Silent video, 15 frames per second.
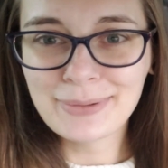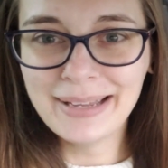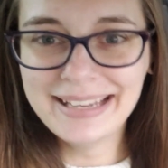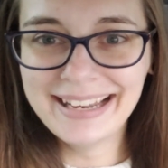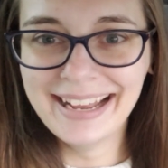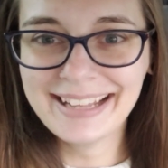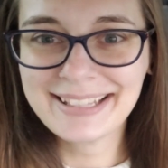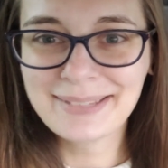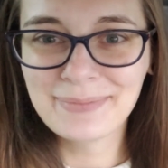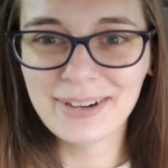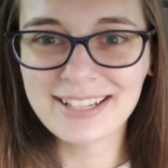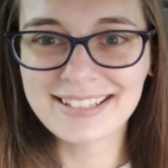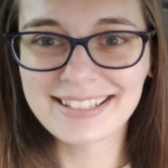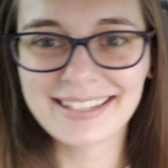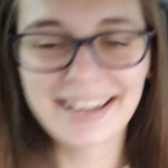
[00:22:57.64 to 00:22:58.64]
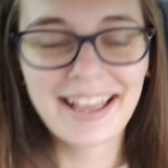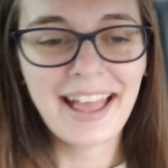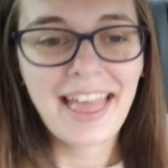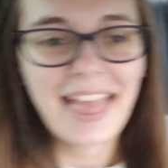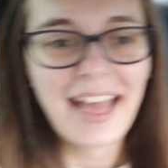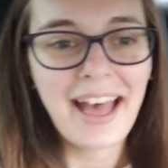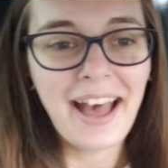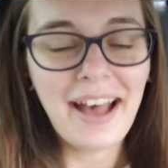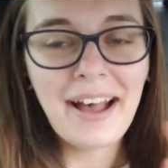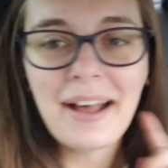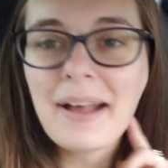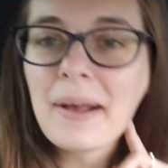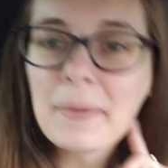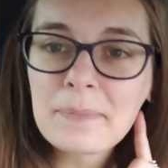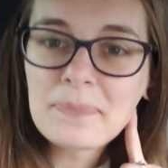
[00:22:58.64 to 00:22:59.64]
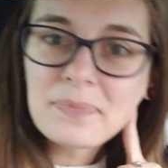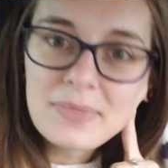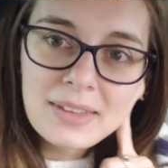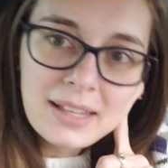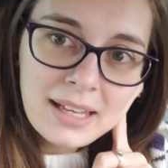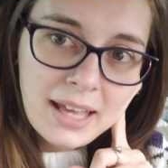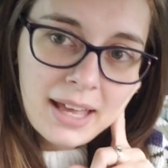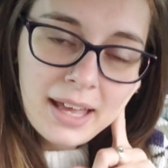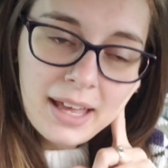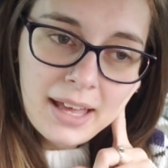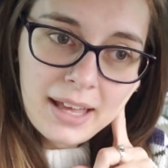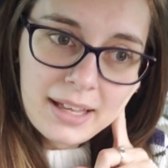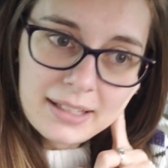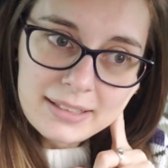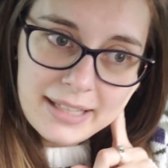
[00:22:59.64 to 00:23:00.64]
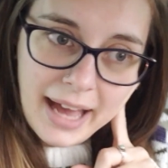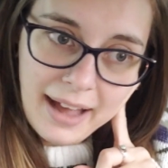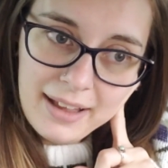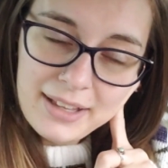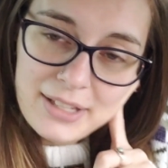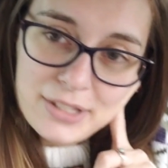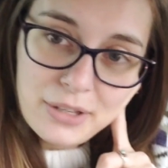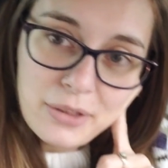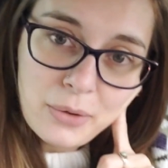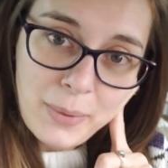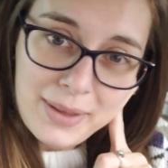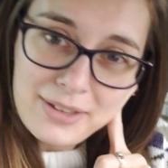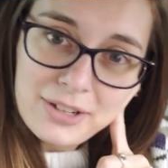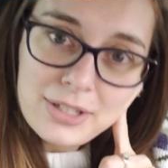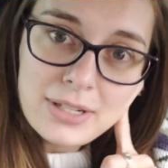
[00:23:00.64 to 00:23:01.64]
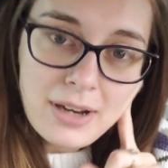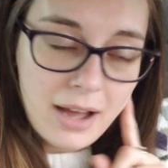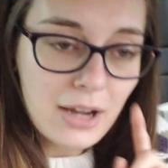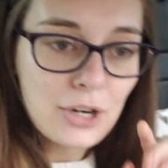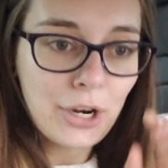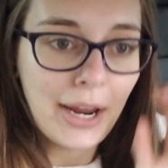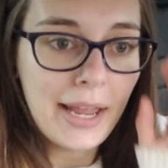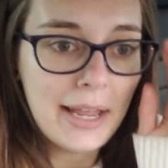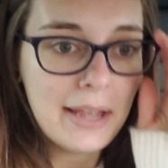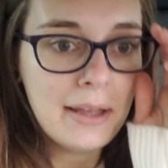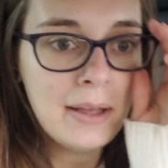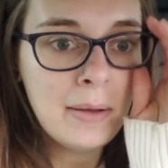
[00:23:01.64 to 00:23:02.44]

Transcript: my dad's present. Um, yeah, so the weather's not great,